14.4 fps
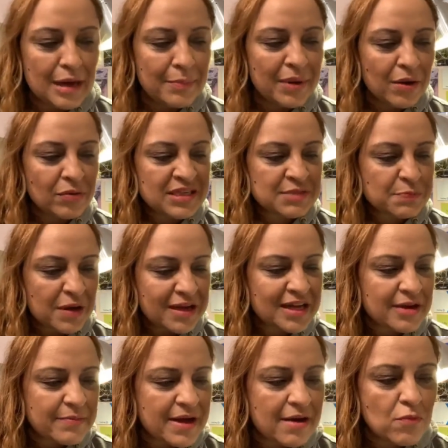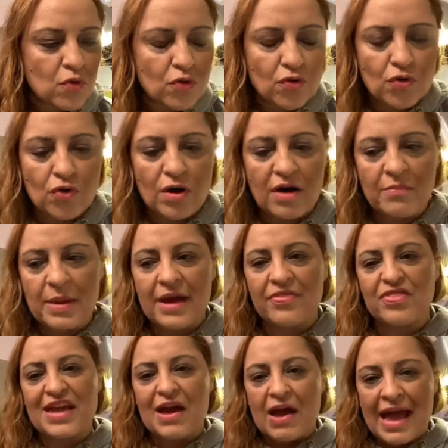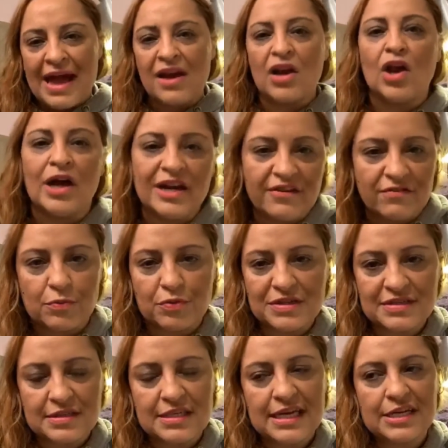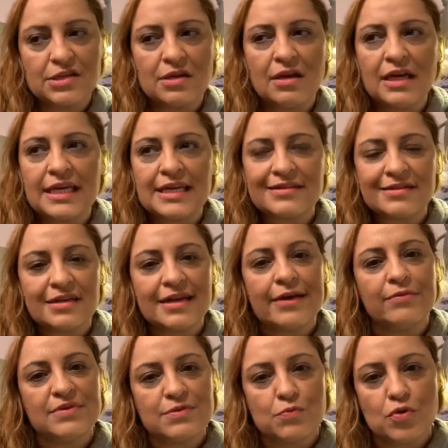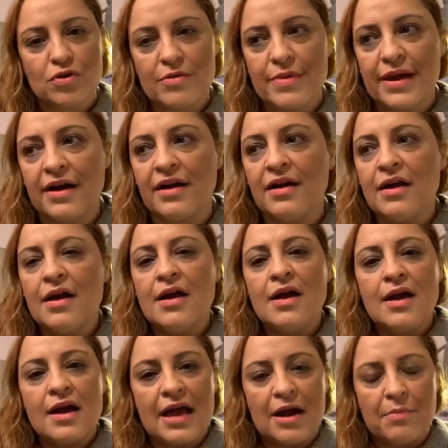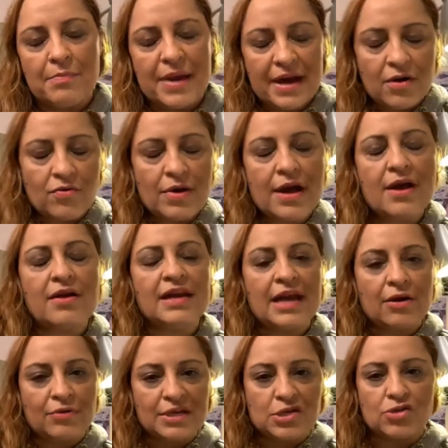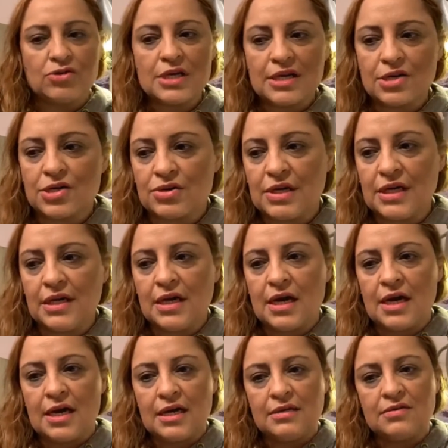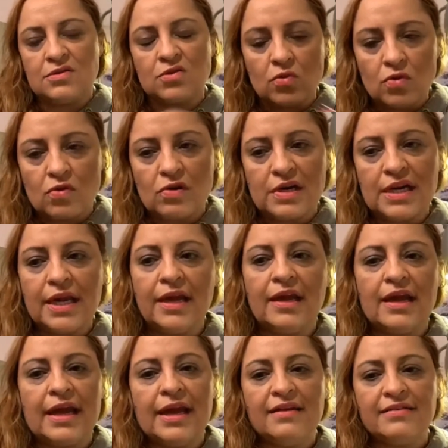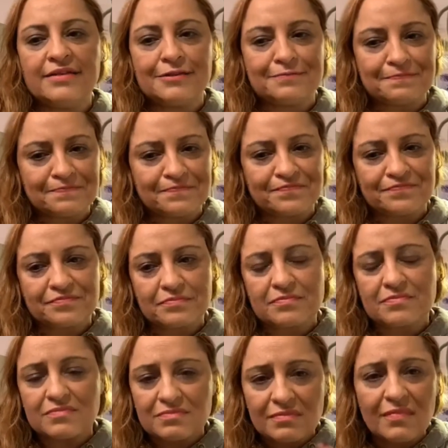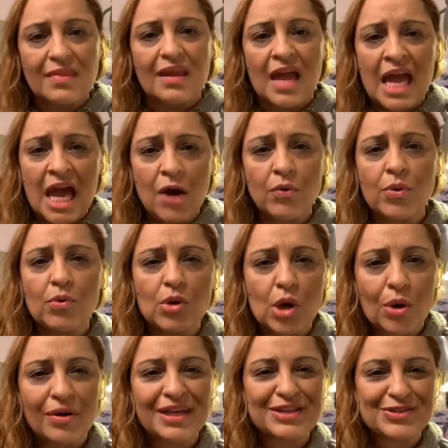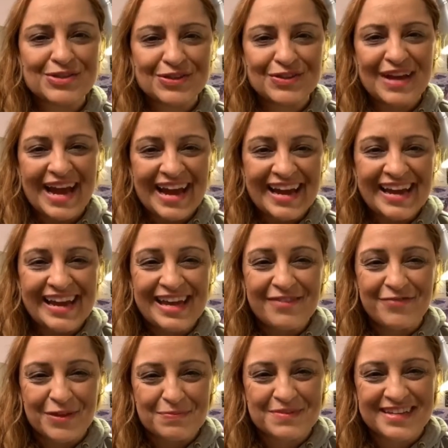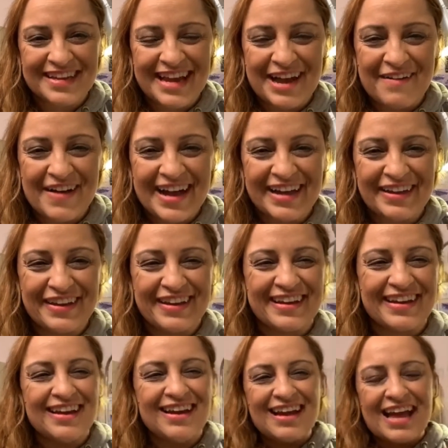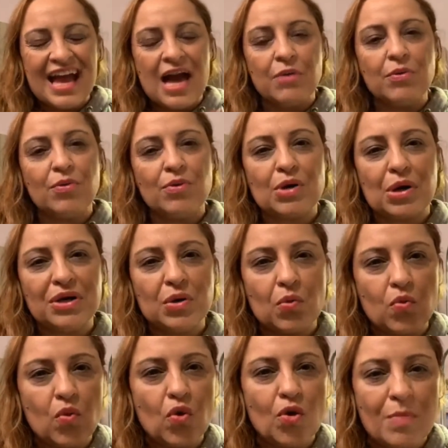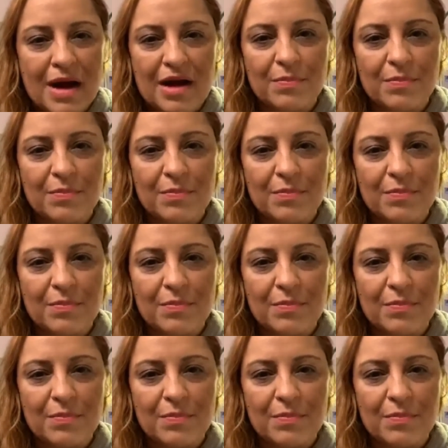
But we spoke more about the outline of the presentation. Like yesterday was more about our background, our introductory story, and how we were going to, hey Fipsy, how are you? How we were going to warm